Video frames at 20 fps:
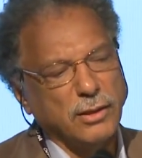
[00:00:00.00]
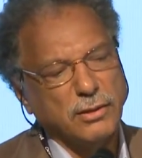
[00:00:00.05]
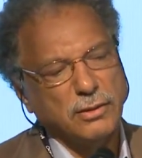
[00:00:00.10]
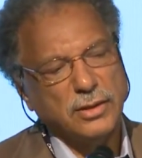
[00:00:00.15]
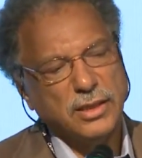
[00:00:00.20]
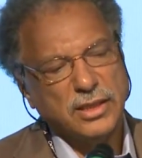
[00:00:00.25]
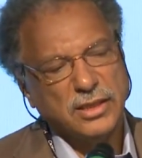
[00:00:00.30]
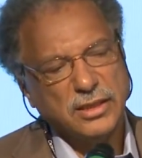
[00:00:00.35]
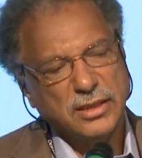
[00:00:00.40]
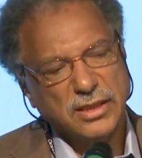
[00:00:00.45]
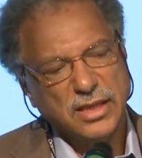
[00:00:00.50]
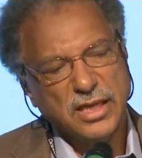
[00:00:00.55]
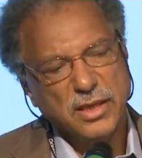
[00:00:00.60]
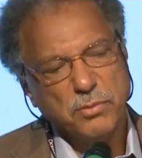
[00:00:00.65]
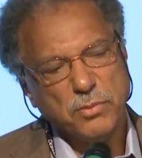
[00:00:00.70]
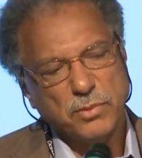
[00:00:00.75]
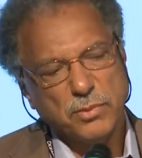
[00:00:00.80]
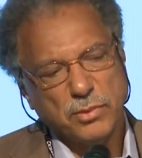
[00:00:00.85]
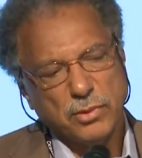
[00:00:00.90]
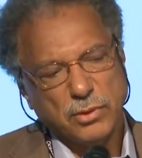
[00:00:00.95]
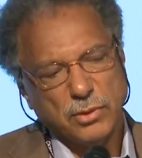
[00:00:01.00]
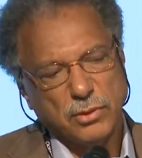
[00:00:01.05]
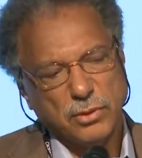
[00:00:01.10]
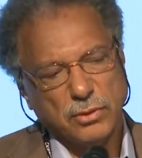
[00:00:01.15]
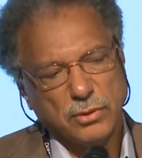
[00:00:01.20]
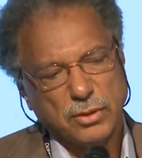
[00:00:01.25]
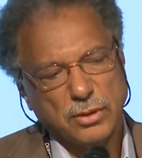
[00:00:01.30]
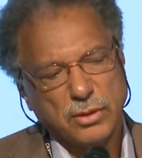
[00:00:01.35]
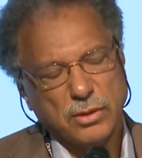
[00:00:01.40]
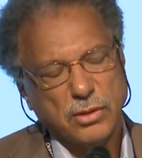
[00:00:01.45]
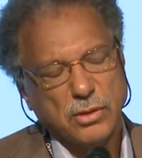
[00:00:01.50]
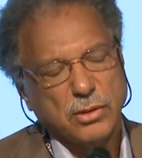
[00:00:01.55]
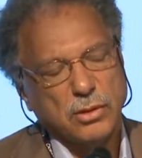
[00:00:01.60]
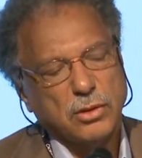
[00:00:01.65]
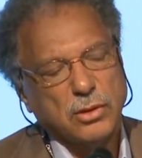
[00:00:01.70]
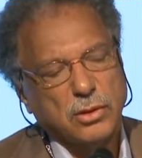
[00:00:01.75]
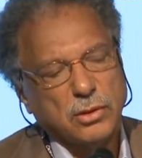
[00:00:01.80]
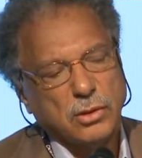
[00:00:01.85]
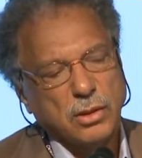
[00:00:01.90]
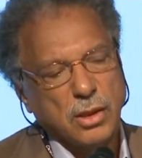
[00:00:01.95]
this team
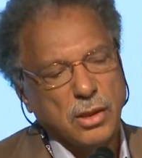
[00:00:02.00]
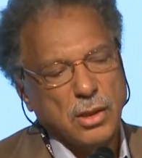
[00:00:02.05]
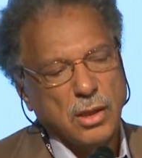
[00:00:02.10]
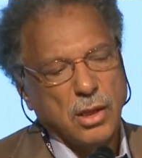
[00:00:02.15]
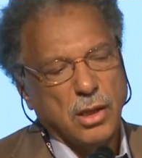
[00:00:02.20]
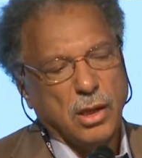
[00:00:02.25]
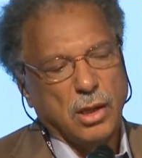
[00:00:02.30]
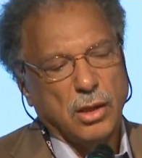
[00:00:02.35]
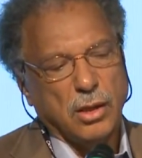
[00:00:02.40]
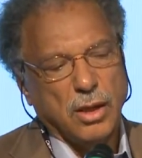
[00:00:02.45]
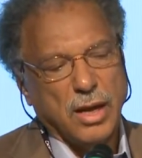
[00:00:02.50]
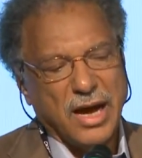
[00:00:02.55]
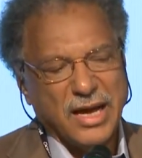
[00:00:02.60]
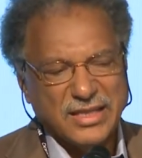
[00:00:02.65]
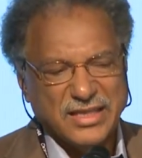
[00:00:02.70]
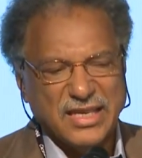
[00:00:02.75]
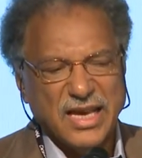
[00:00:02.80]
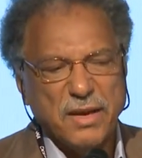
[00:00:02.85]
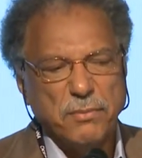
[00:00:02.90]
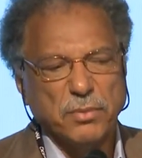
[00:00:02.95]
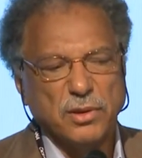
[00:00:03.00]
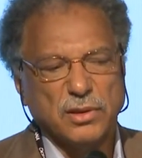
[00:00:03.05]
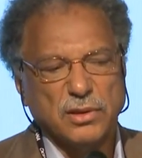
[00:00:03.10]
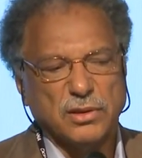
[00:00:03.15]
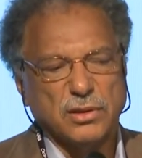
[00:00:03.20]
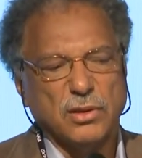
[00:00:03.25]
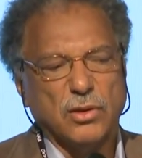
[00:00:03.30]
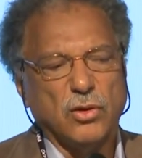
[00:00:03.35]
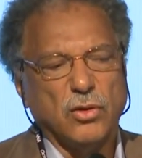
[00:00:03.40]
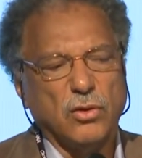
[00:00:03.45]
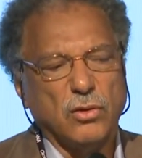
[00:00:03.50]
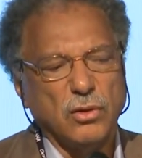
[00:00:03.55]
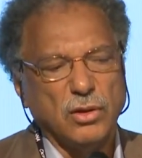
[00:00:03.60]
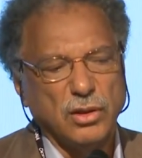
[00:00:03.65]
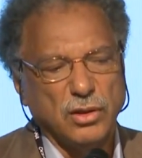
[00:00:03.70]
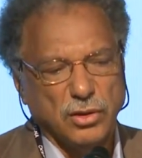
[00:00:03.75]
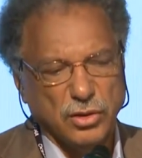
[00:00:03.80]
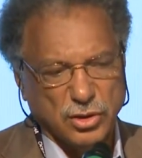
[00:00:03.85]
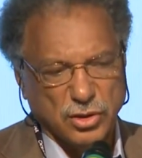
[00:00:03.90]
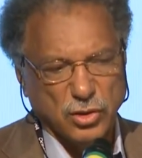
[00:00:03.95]
assembled all
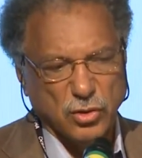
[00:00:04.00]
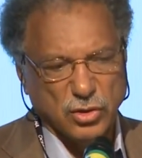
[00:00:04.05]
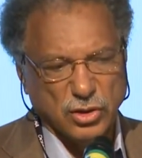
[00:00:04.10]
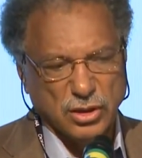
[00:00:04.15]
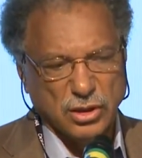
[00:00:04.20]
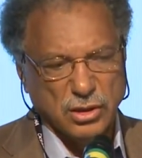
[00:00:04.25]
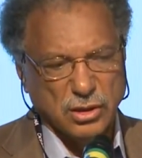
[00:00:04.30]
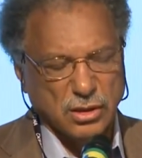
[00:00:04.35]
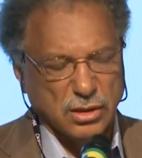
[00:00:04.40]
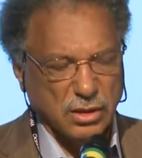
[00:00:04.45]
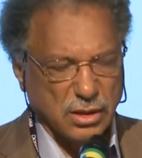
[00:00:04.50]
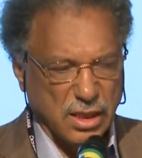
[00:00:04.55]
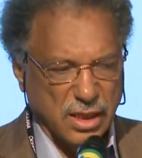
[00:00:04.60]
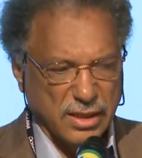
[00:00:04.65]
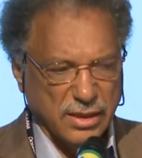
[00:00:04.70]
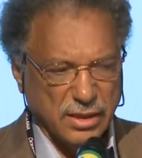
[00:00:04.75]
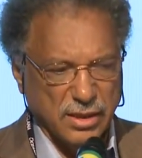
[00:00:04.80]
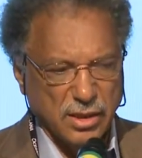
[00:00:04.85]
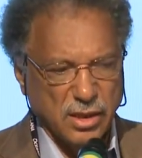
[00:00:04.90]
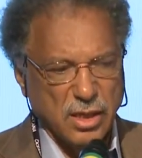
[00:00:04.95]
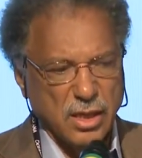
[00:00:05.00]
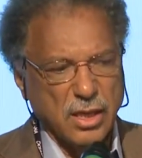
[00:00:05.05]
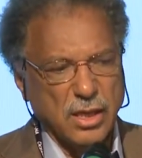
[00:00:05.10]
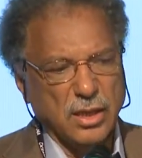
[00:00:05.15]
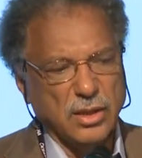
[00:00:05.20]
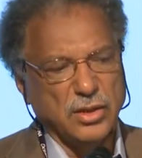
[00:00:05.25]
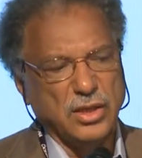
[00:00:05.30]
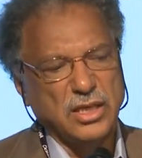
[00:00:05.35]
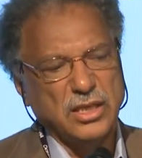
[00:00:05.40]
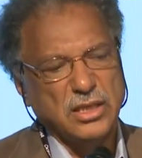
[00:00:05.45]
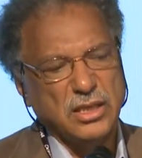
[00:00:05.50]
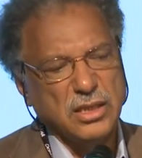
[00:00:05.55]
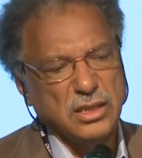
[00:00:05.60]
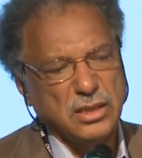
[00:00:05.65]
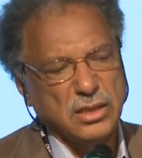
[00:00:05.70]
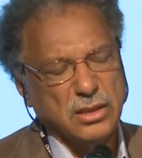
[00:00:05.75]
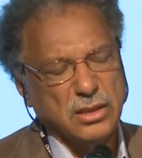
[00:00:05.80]
the sources, and this is